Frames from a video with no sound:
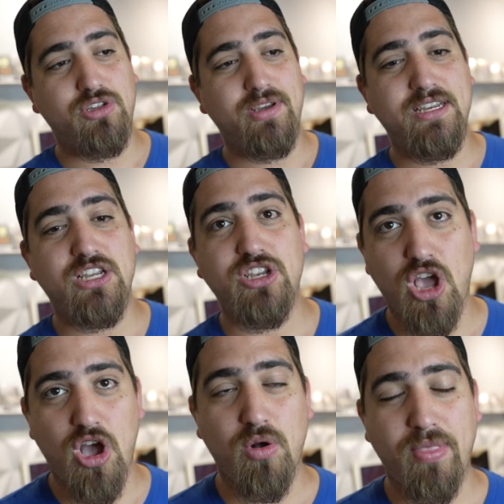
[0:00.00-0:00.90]
you need to
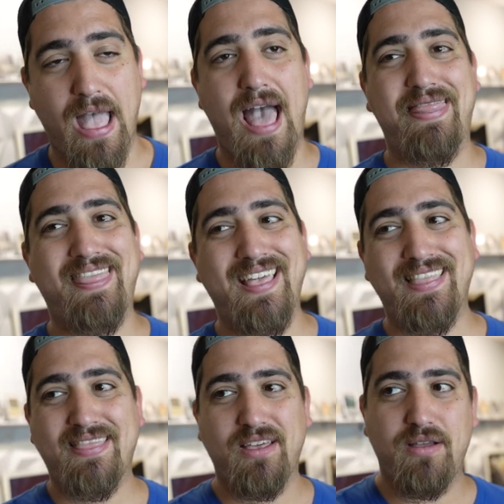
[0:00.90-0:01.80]
know that I think
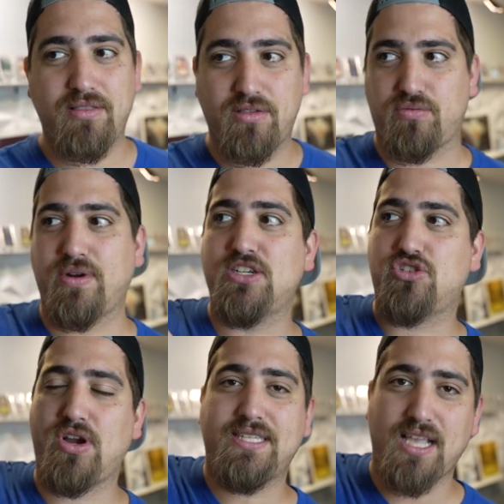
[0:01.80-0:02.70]
that the
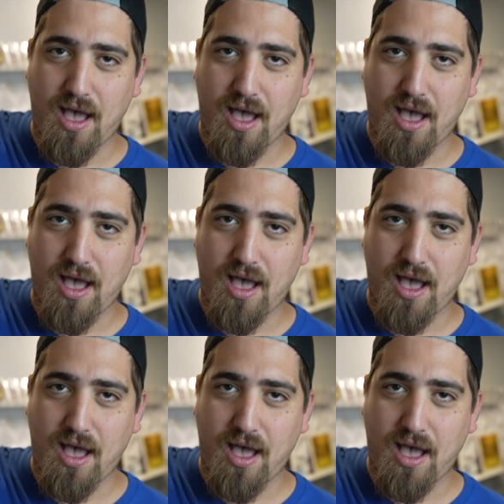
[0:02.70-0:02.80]
retrace